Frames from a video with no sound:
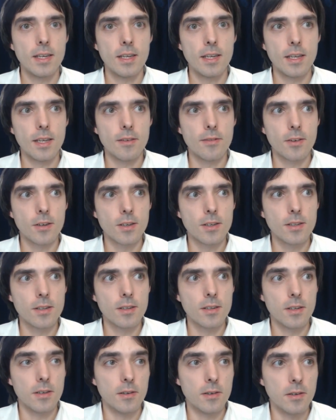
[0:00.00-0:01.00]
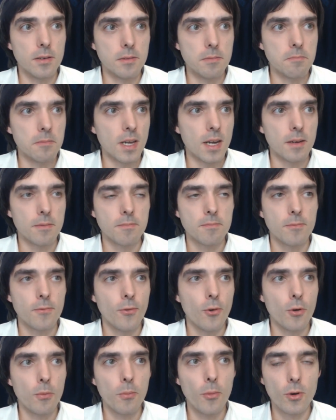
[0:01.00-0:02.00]
even
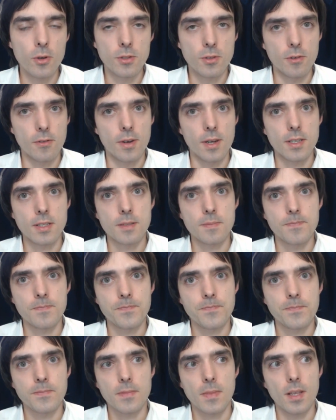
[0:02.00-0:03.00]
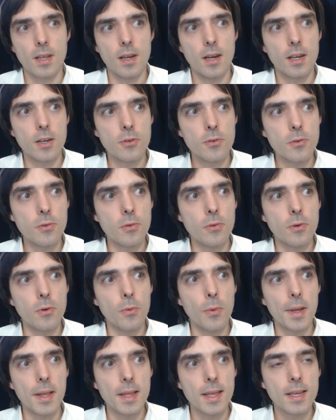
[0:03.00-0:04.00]
for most of us. Are you
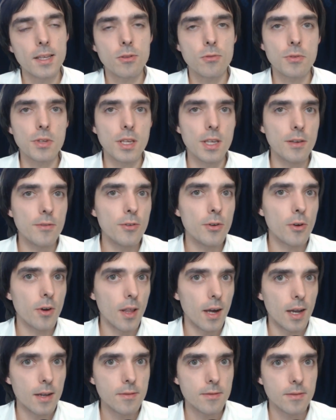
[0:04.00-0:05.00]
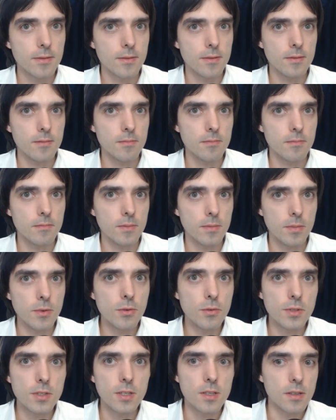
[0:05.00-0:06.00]
willing to give your life?
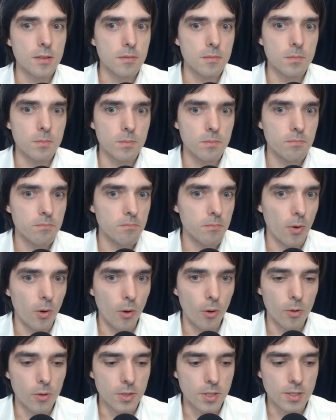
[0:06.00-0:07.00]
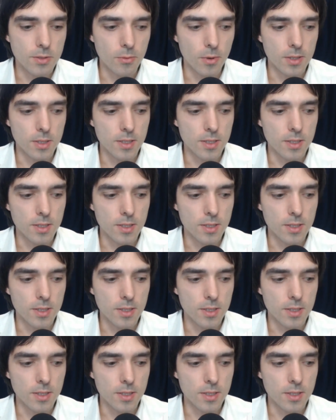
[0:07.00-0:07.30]
You see all this, what